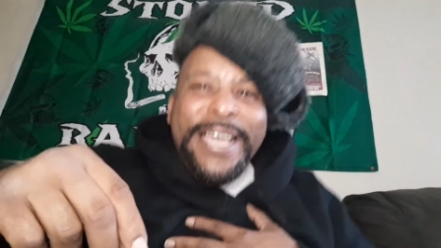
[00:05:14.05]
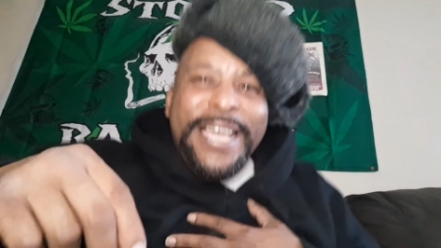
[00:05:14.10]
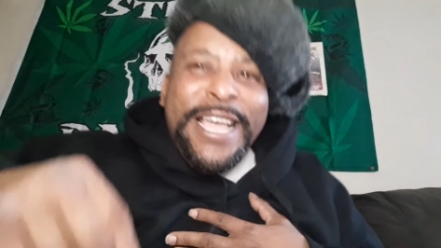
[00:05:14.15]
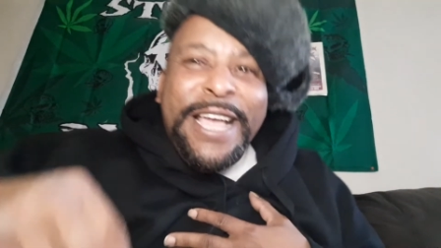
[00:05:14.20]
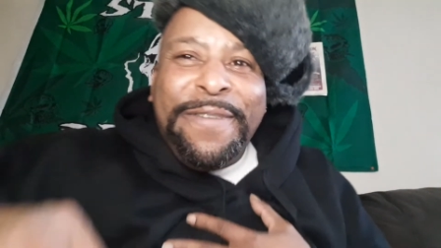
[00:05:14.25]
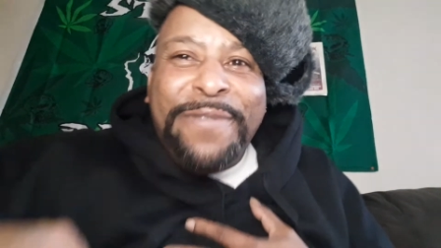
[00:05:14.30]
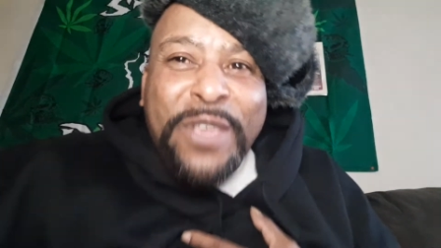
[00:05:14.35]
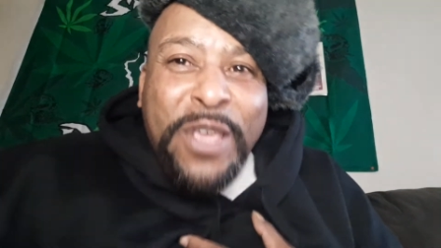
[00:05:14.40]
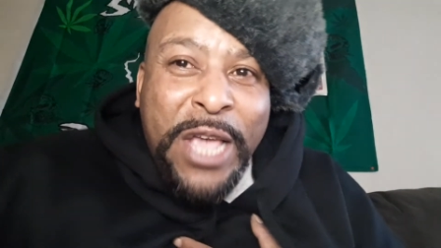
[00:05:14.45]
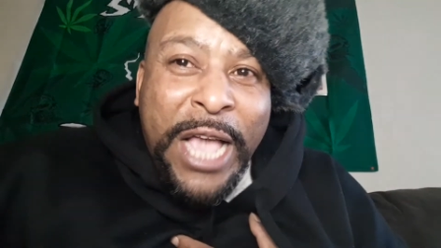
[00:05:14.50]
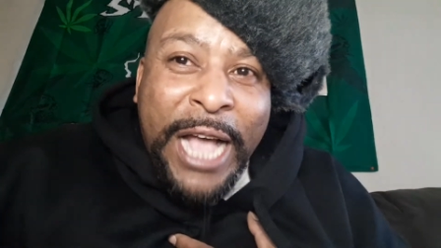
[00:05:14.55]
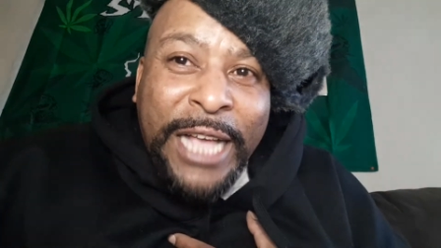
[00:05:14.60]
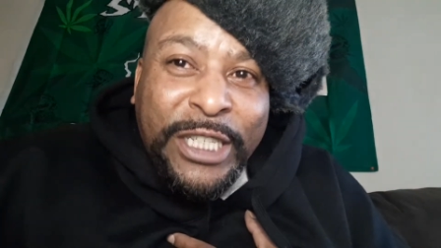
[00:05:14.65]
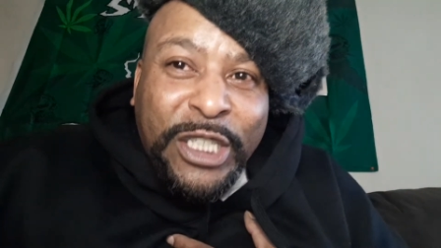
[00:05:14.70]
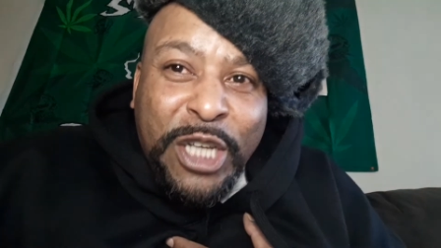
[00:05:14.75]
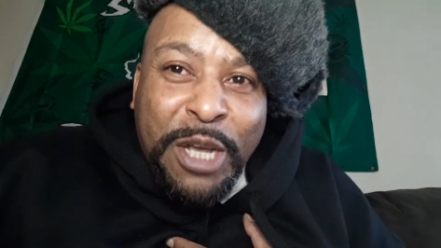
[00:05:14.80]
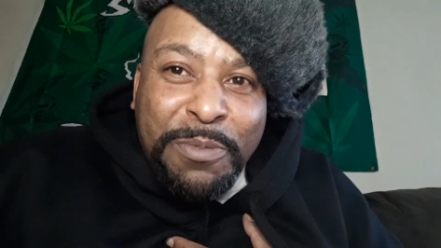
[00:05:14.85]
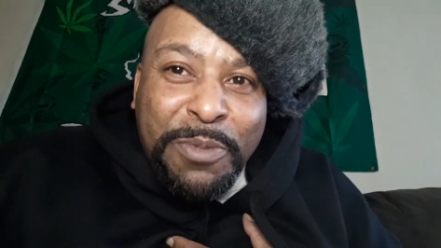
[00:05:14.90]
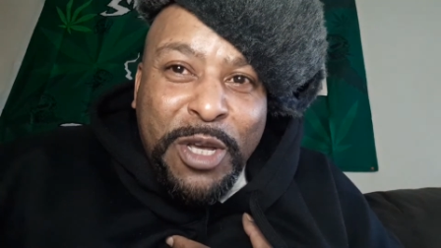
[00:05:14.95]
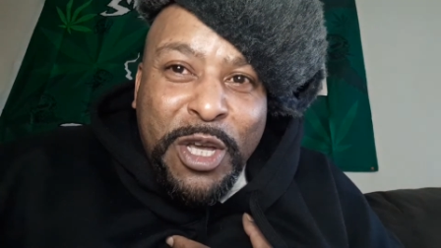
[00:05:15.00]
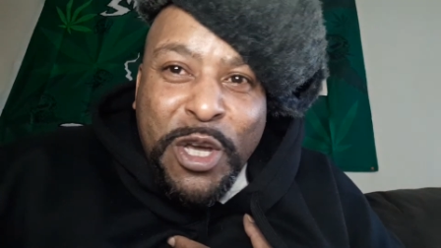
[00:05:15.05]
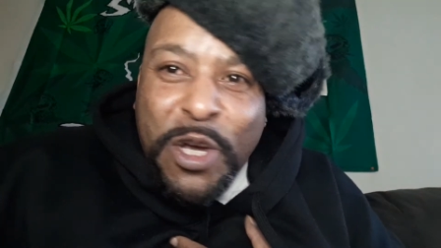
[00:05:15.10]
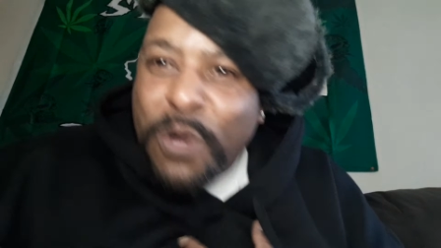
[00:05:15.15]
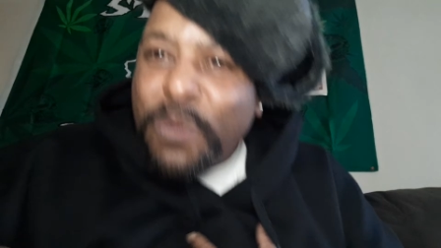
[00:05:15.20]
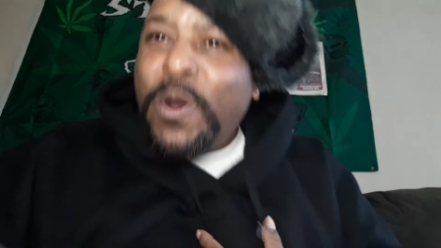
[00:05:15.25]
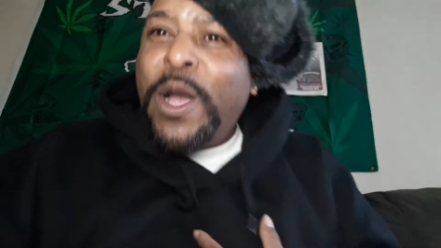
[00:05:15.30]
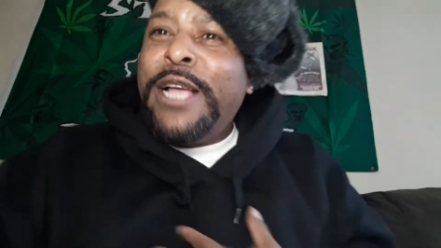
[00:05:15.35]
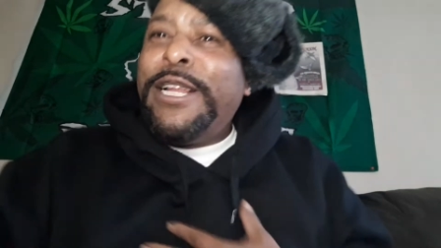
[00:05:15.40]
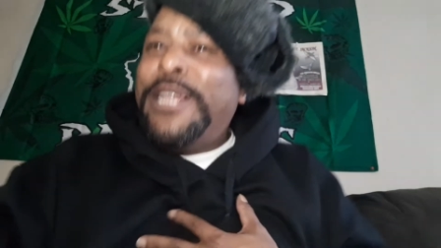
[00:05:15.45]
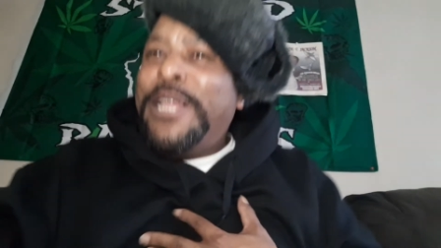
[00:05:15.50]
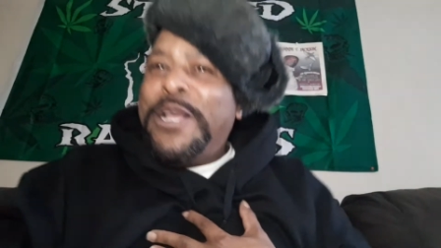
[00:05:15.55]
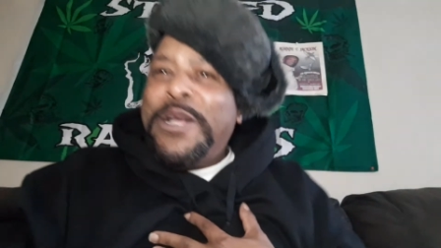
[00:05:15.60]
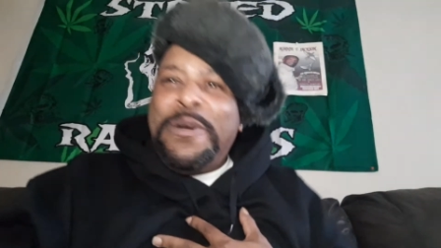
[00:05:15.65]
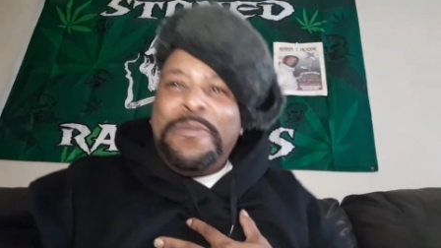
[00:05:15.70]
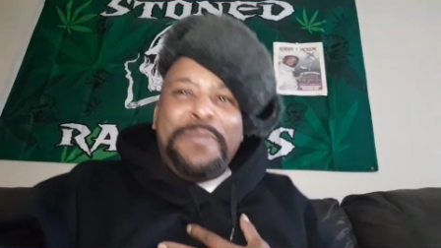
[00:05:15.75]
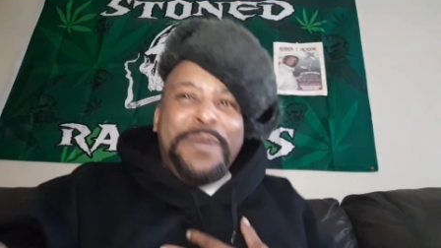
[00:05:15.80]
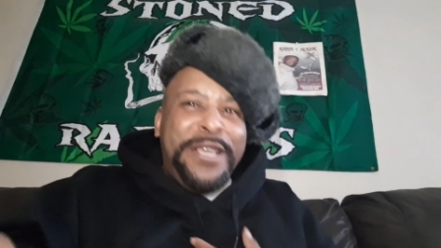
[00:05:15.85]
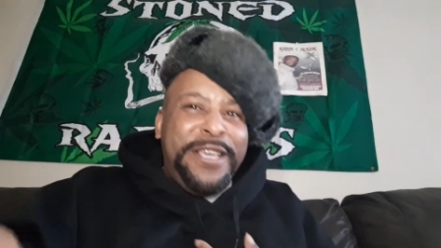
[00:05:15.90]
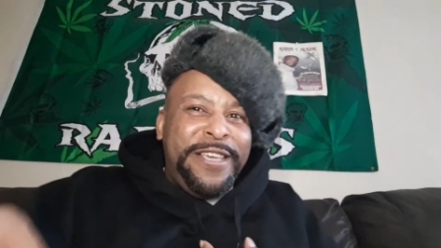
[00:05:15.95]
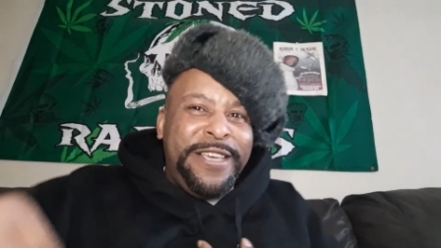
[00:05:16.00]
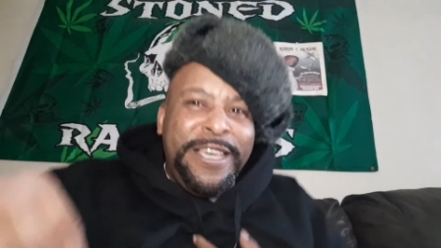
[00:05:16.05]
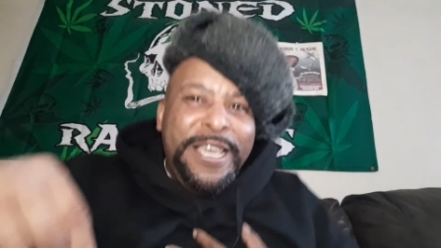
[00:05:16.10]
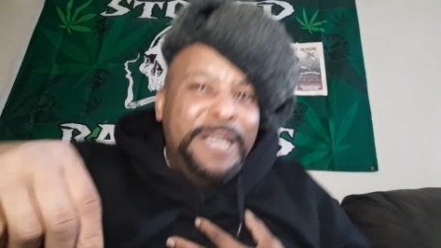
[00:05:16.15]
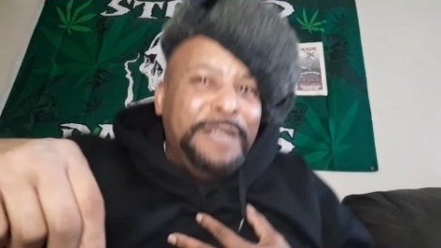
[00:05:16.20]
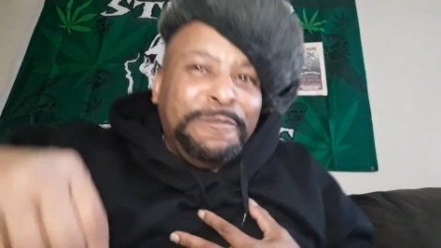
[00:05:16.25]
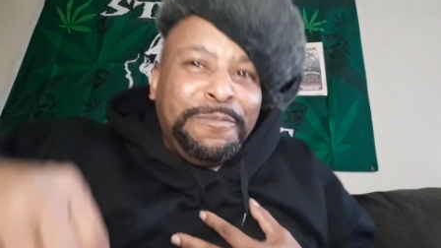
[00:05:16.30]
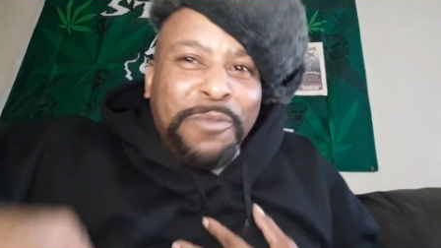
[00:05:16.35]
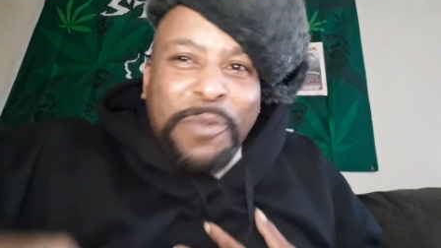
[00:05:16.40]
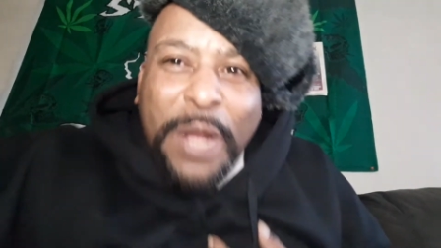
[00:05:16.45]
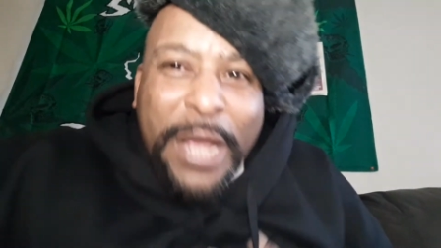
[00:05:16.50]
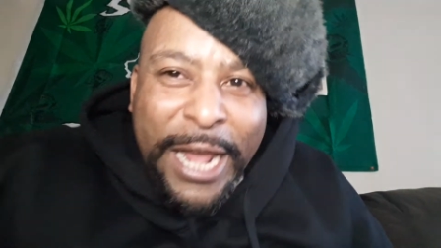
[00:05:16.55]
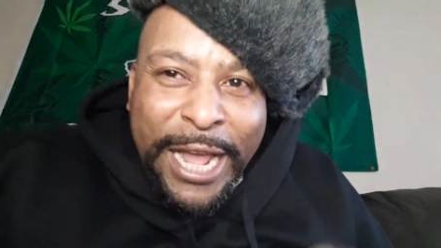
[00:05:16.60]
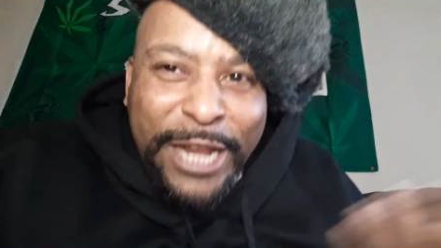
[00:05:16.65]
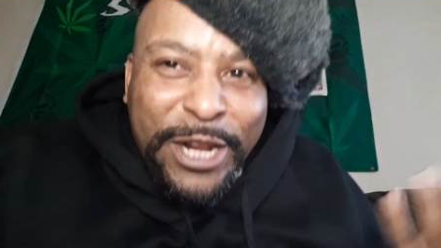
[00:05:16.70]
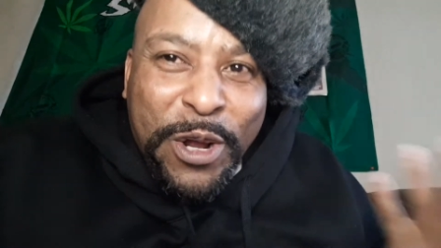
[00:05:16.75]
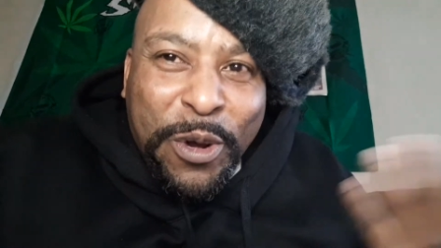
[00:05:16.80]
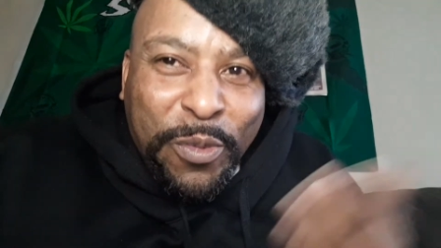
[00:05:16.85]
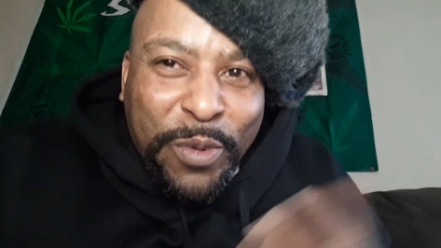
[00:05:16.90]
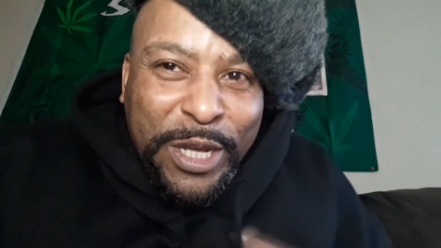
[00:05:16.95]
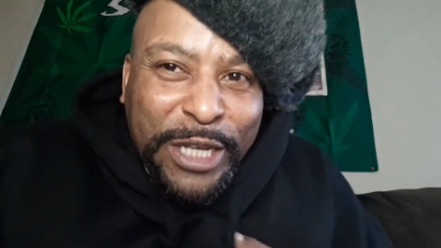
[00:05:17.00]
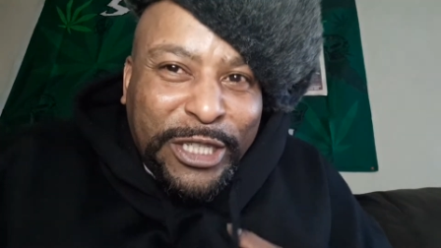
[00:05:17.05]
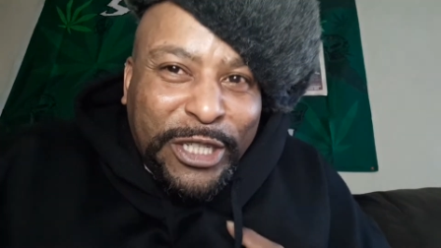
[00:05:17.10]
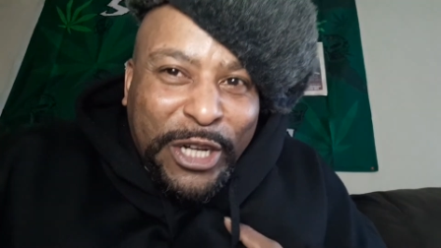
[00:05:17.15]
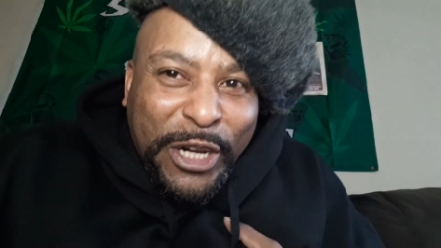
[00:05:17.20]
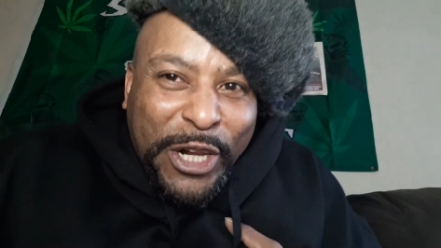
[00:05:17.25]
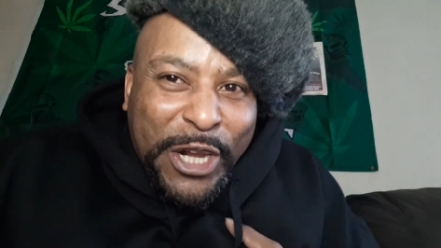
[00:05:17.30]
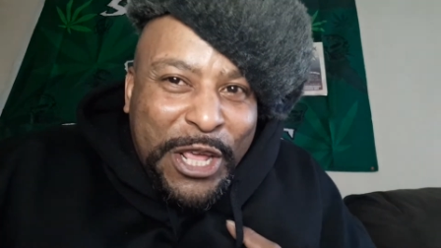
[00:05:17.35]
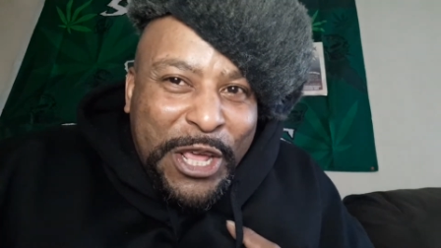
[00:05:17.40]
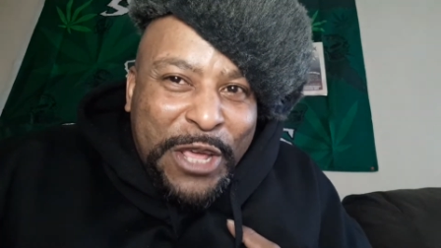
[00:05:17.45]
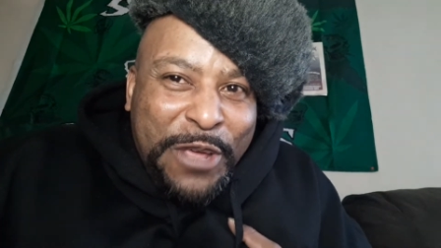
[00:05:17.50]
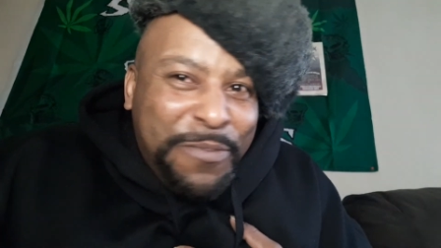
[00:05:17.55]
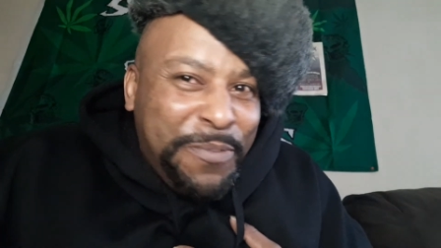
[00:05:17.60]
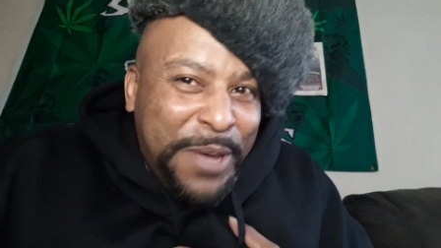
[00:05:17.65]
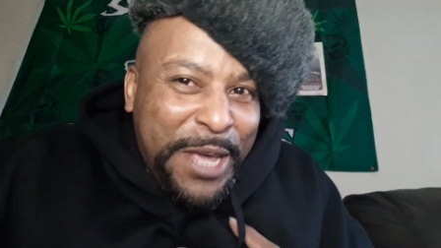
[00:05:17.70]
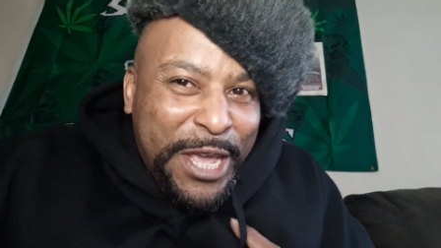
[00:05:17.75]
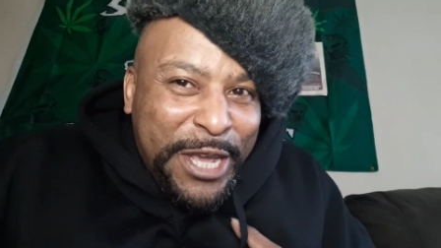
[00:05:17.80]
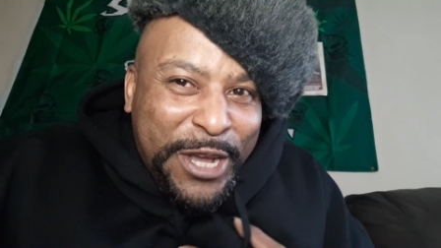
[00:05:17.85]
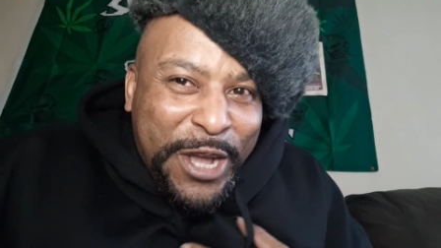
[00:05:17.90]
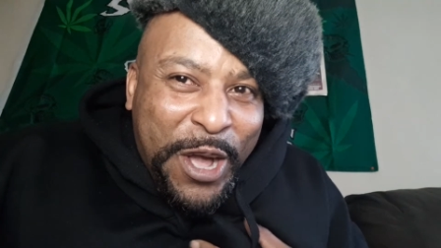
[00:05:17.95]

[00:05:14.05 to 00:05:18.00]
If you got something good right now, man there ain't no reason to leave, man.